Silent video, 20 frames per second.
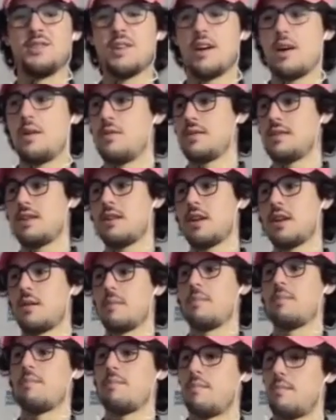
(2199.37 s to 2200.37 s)
I always did like a
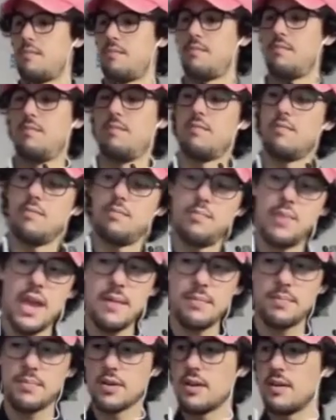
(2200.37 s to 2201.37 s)

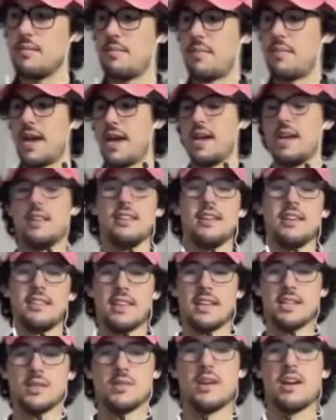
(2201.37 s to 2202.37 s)
paper and pen. Like
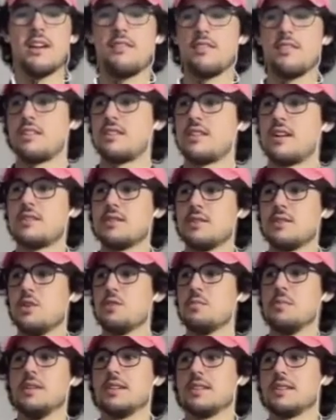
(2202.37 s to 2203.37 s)
that's why I have like tons of
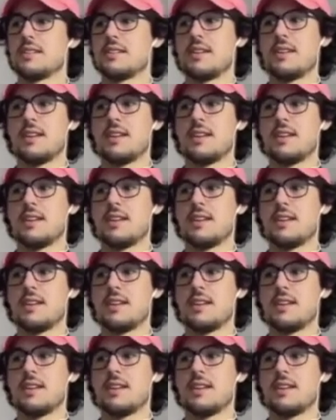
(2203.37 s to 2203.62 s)
notebooks.